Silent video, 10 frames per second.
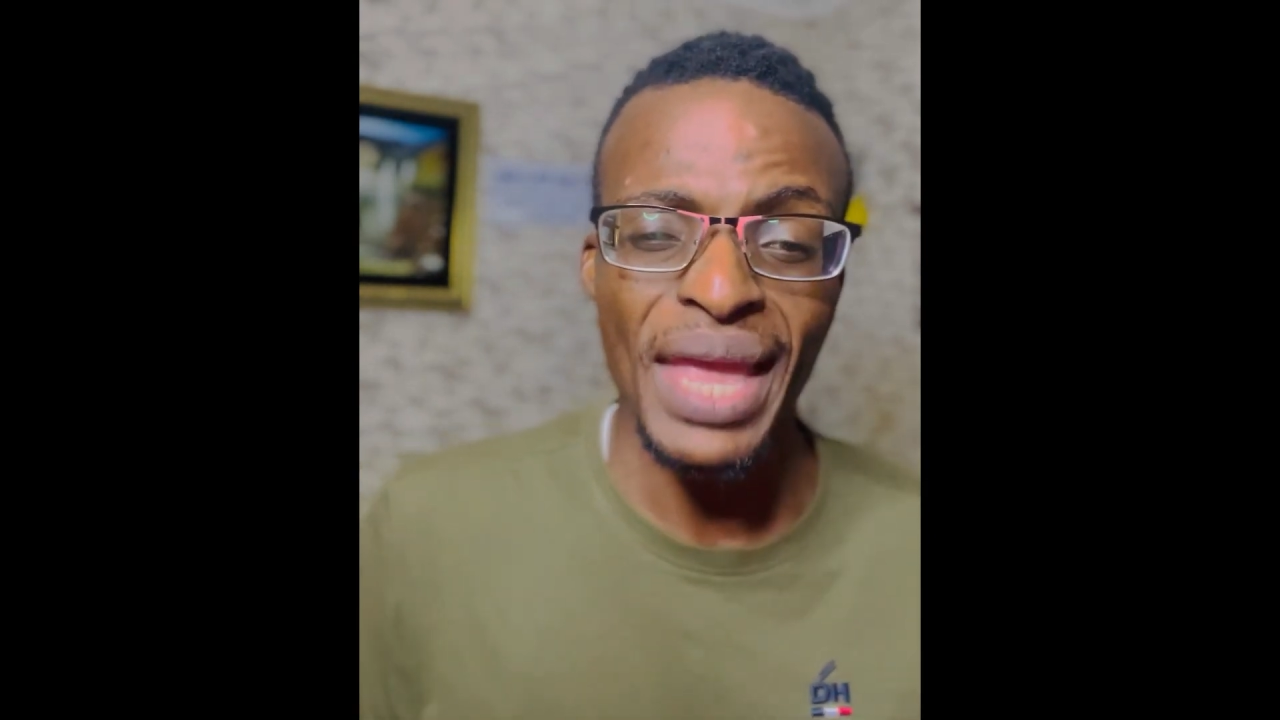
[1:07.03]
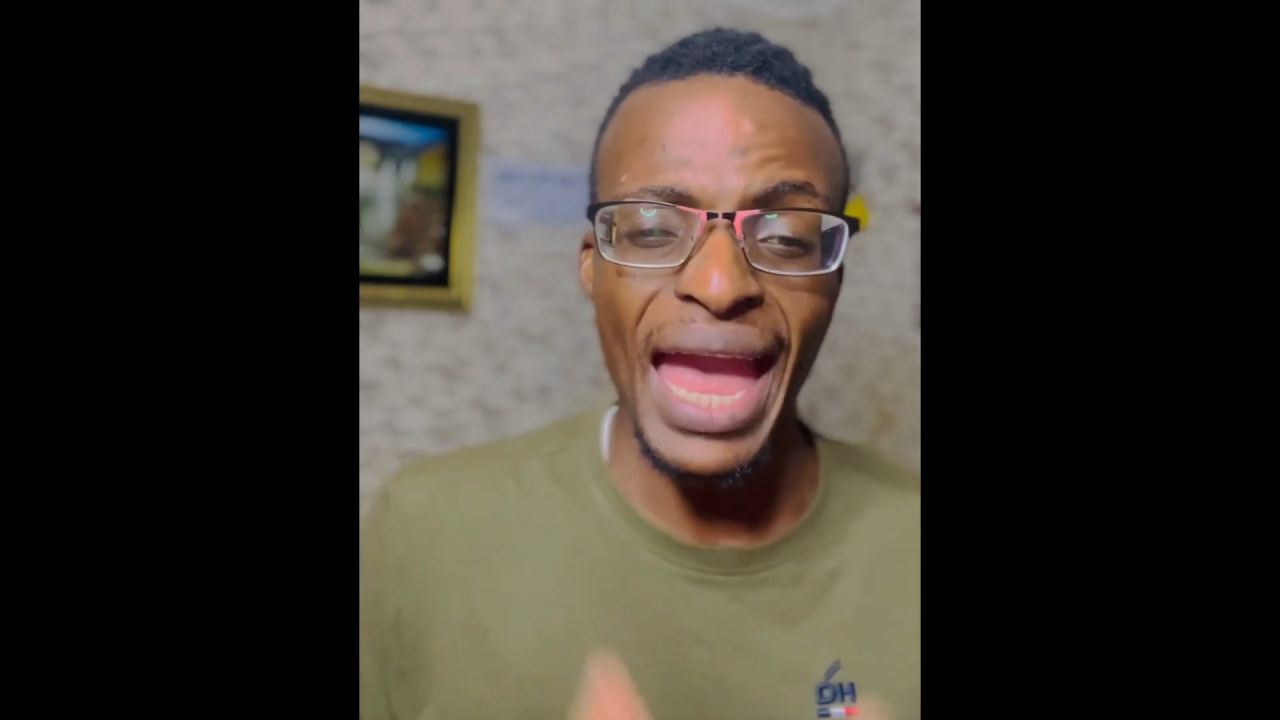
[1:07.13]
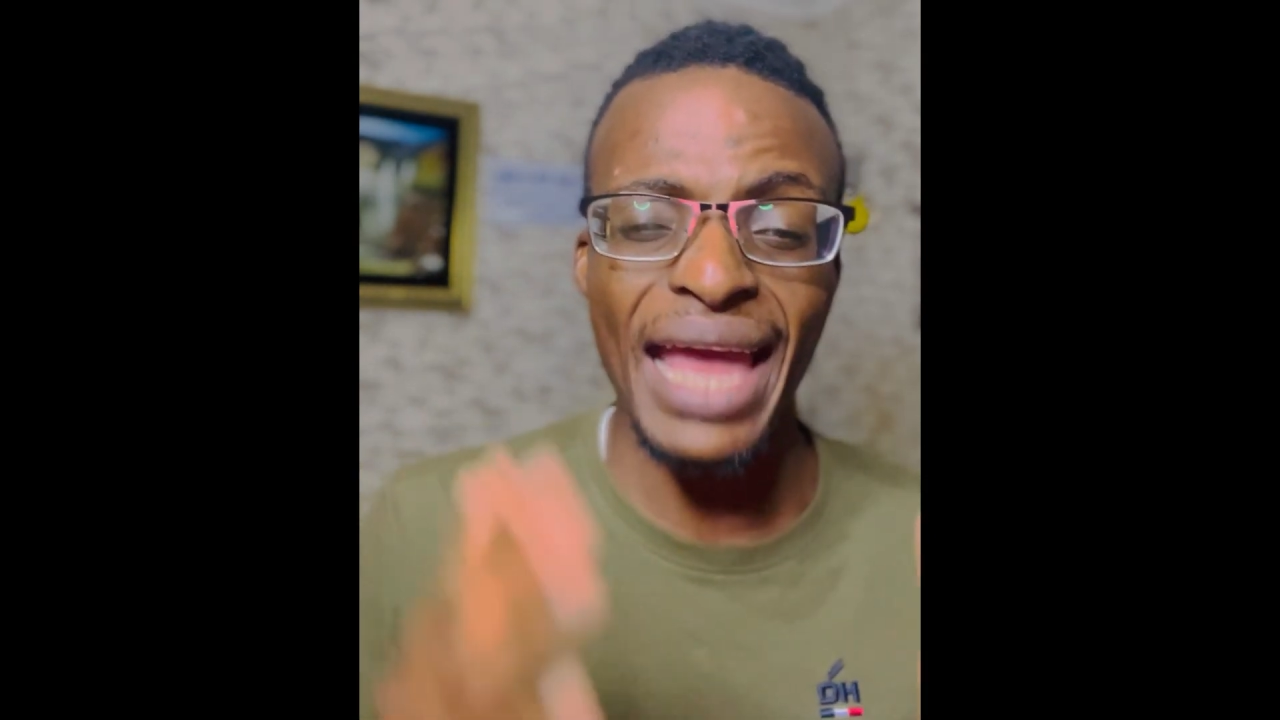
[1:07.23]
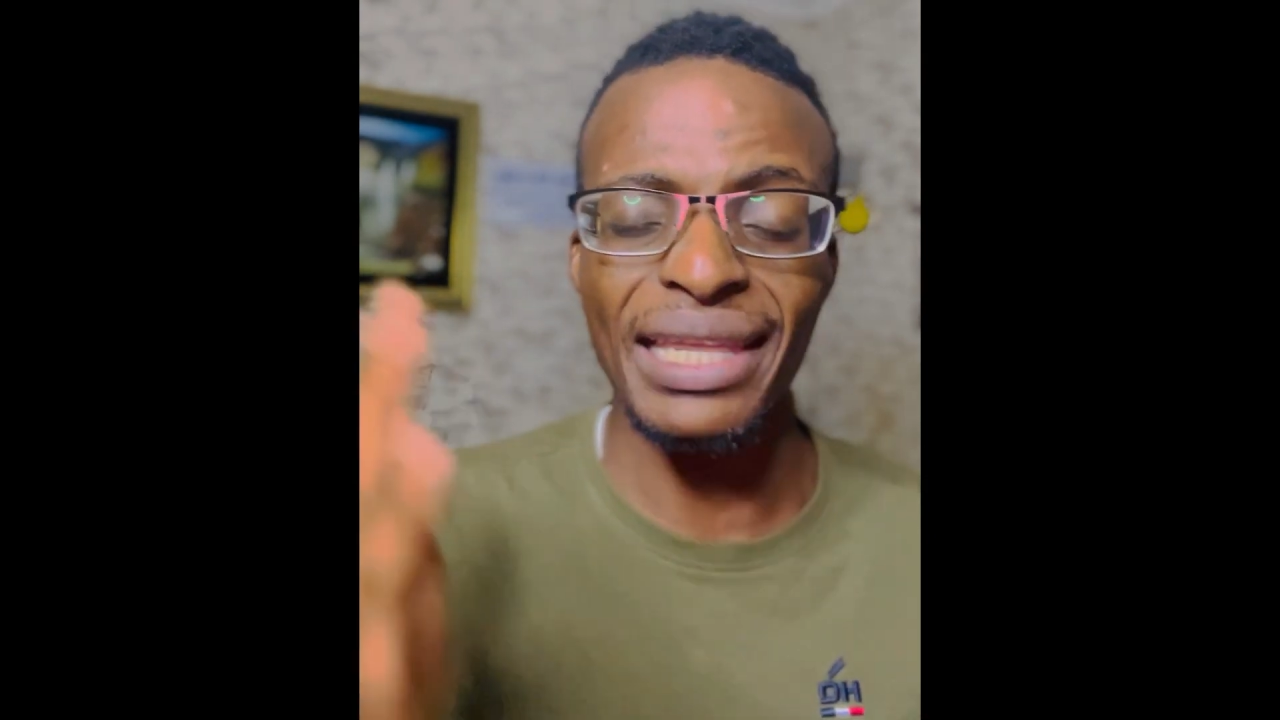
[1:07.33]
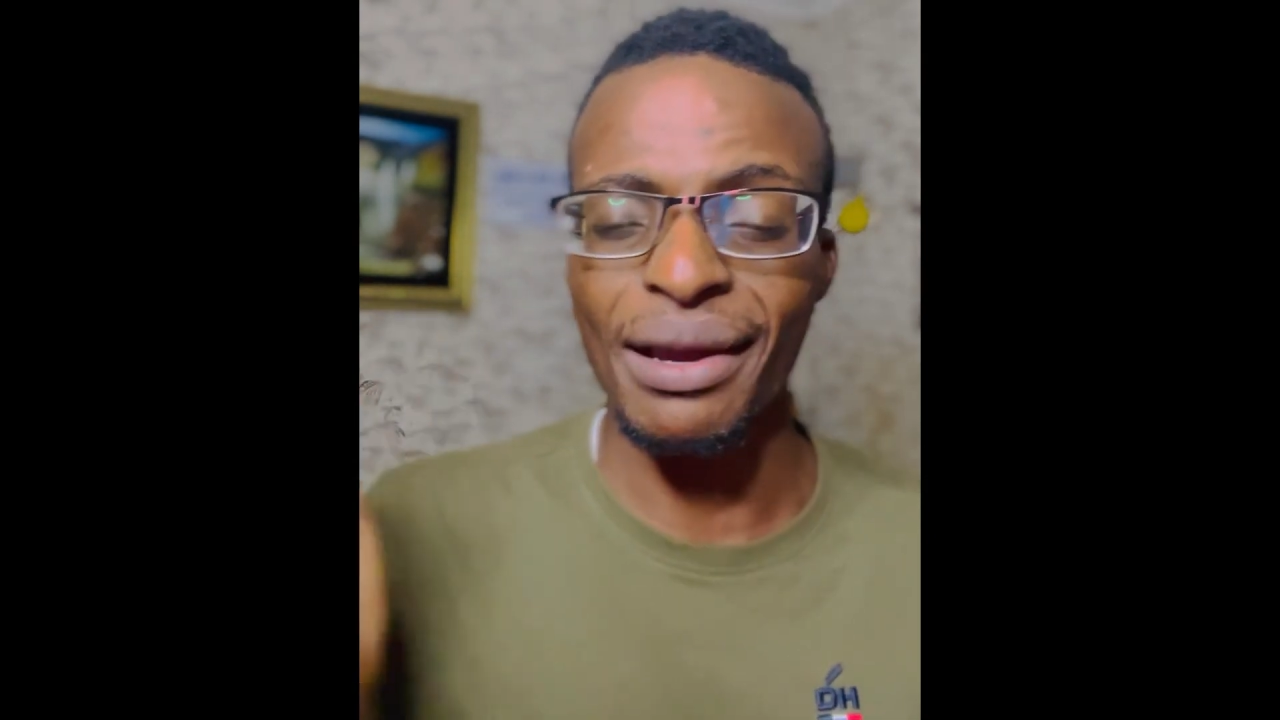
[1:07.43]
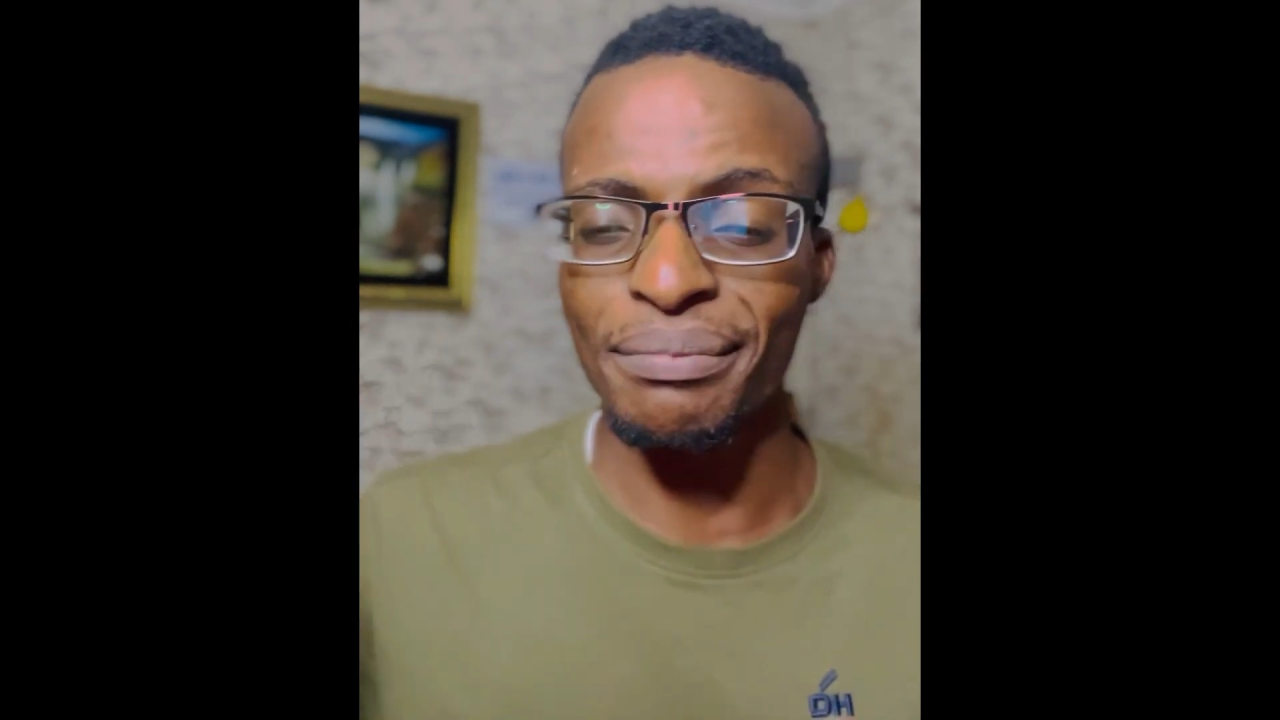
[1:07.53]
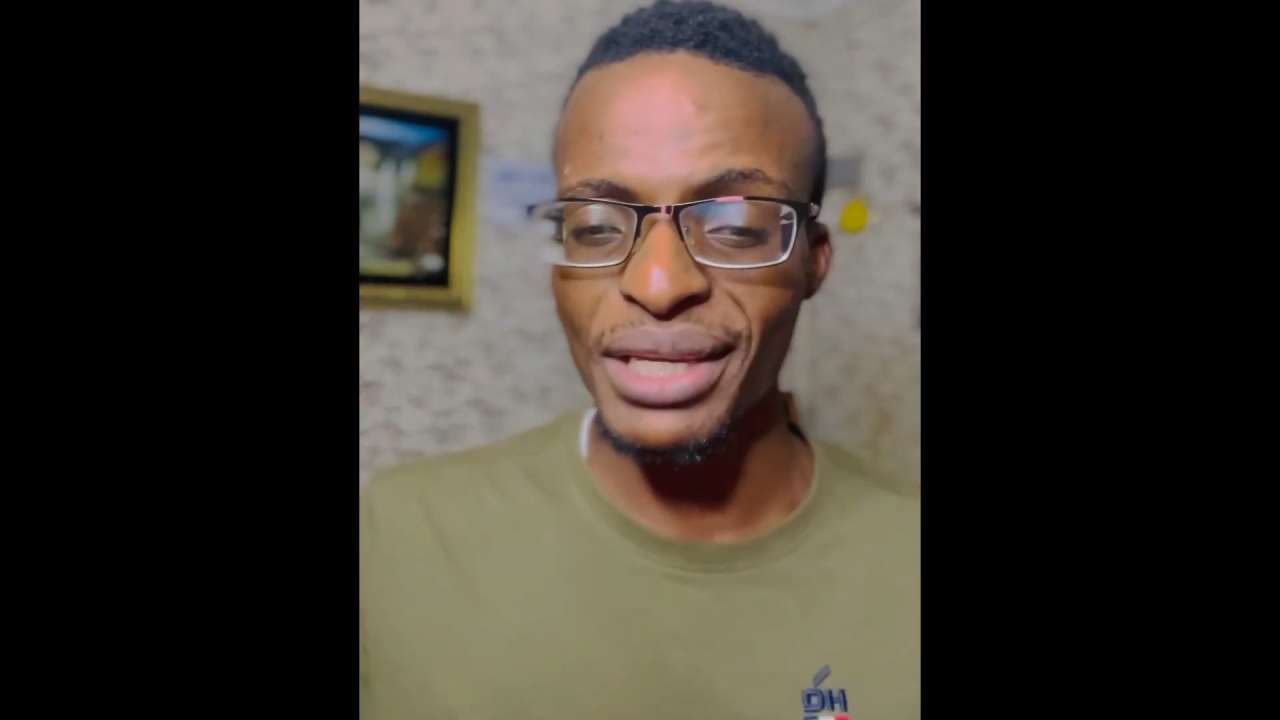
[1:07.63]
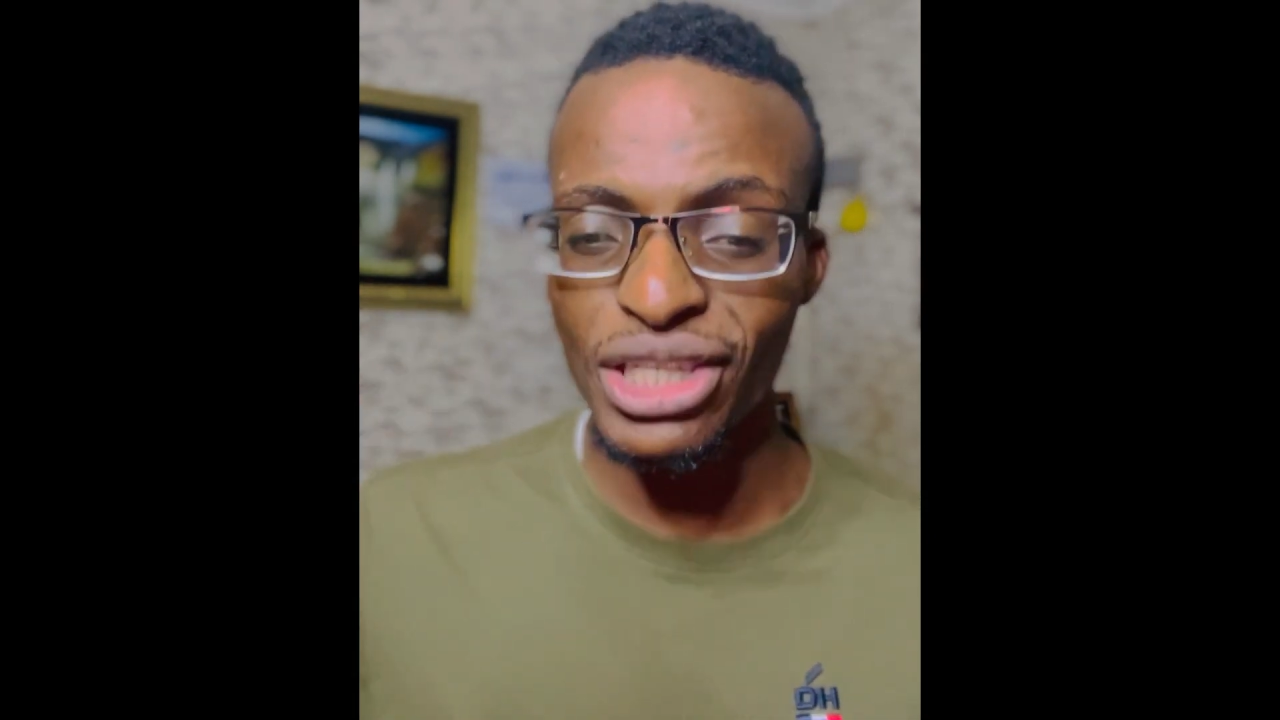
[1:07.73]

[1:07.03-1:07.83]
And I'm